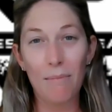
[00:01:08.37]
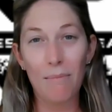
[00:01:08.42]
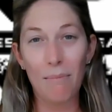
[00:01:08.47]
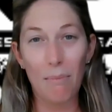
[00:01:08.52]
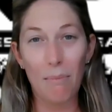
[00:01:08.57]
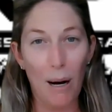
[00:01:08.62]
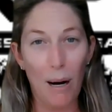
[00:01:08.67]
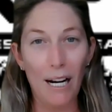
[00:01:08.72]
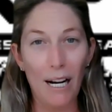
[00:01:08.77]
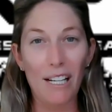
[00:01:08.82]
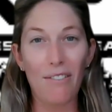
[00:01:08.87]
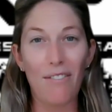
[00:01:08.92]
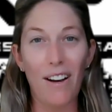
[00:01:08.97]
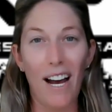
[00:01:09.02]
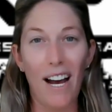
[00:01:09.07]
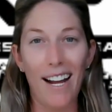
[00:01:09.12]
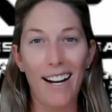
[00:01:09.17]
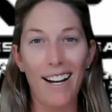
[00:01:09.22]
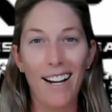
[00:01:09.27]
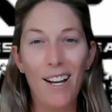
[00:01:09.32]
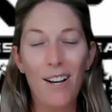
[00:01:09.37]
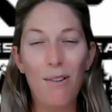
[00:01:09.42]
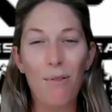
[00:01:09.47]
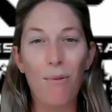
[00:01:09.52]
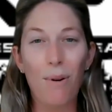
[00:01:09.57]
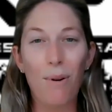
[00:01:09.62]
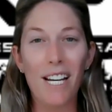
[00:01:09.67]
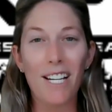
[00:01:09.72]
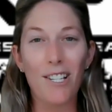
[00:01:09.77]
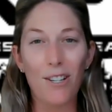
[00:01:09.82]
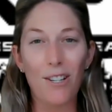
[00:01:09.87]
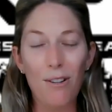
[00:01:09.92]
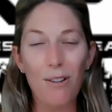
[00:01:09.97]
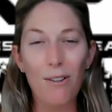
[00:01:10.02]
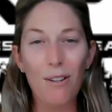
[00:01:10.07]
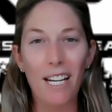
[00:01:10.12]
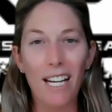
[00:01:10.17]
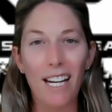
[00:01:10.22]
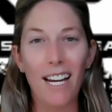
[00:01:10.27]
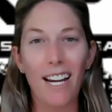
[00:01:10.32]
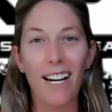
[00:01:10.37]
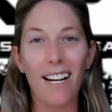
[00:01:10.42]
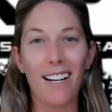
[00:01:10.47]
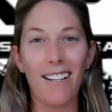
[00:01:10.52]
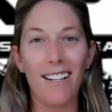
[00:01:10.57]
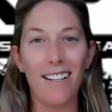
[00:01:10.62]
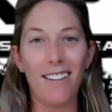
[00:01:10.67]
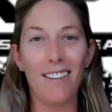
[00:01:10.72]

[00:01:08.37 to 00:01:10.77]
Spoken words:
body fat. We do need